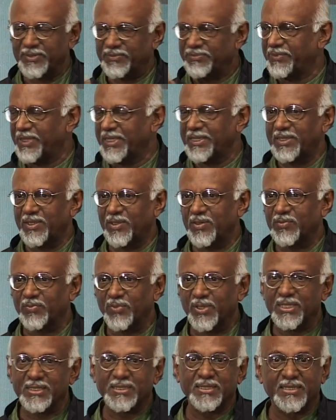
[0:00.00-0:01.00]
Find out
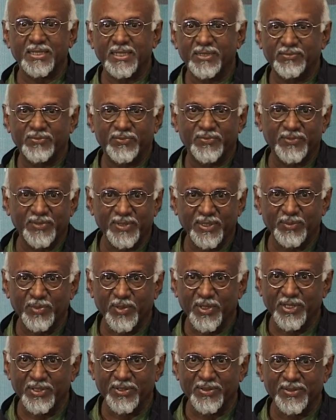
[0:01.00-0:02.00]
what does he drink in the
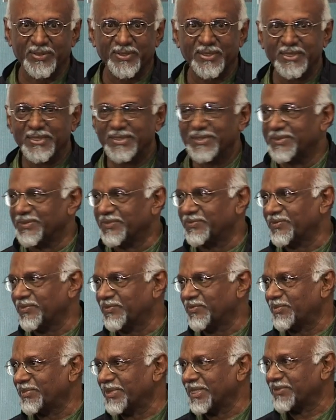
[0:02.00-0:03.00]
morning
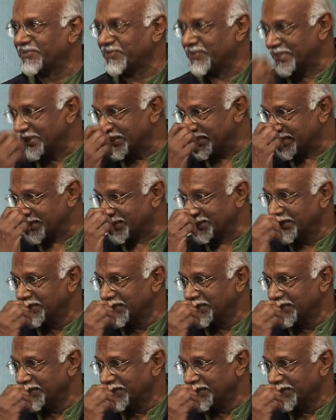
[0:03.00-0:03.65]
for breakfast,